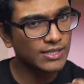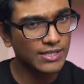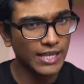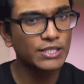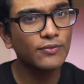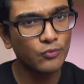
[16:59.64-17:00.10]
a
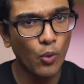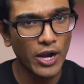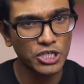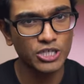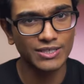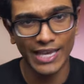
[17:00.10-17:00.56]
set of
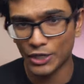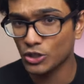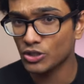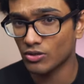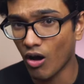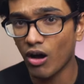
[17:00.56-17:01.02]
questions that you
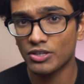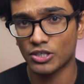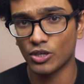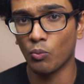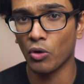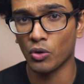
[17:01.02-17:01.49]
need to ask
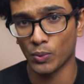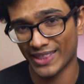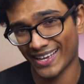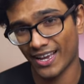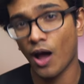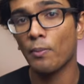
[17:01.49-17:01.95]
someone when
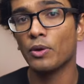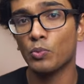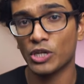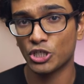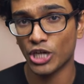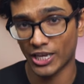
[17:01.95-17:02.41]
they come in
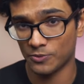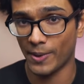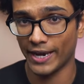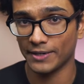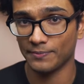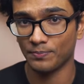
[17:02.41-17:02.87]
with chest
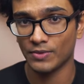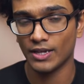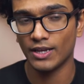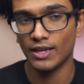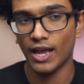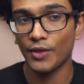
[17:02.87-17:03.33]
pain.
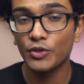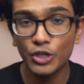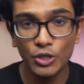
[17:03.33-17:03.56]
And the